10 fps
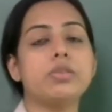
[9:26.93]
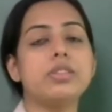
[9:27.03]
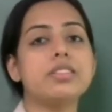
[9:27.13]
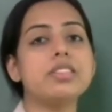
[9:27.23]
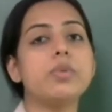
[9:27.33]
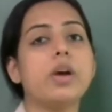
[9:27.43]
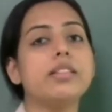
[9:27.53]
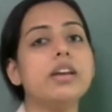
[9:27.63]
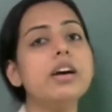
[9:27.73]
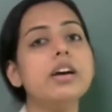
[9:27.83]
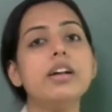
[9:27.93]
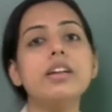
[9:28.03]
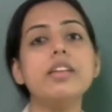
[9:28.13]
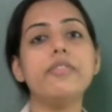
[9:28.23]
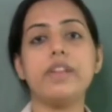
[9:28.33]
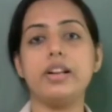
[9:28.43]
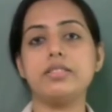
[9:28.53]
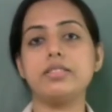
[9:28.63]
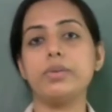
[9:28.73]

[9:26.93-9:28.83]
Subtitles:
So this is what the difference.